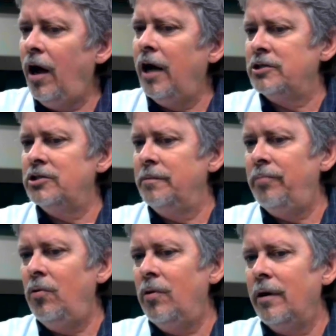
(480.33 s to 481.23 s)
oxygen
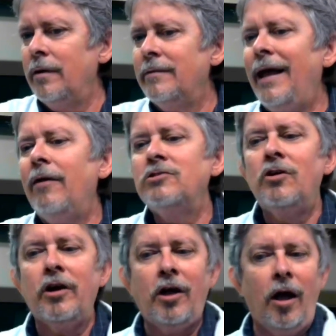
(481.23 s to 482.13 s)
poor. Now it's
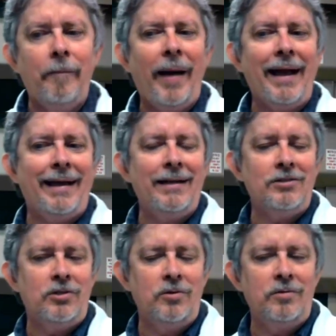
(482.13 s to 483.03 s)
going to come back
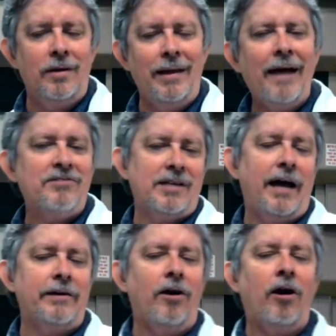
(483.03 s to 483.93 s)
into the left
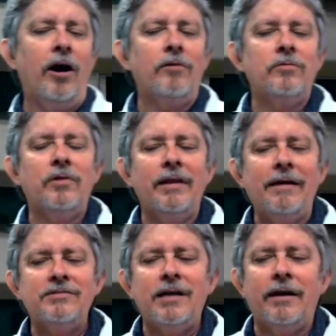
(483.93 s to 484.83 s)
side of the heart. The
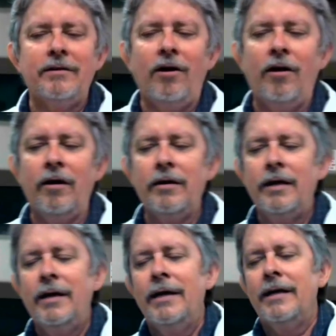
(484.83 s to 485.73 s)
left side of the heart
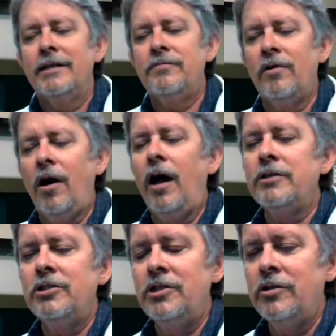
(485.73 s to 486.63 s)
is for
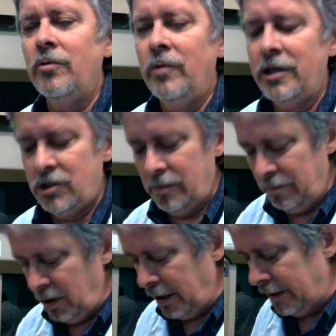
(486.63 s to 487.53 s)
oxygen-rich
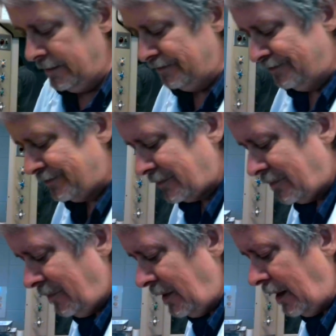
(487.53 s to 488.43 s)
blood.
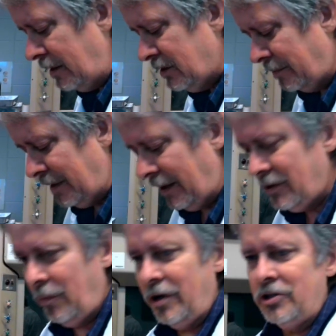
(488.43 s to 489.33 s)
Something else
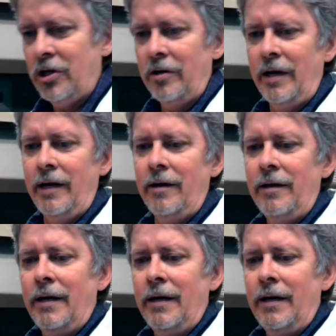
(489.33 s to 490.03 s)
I want to show you here.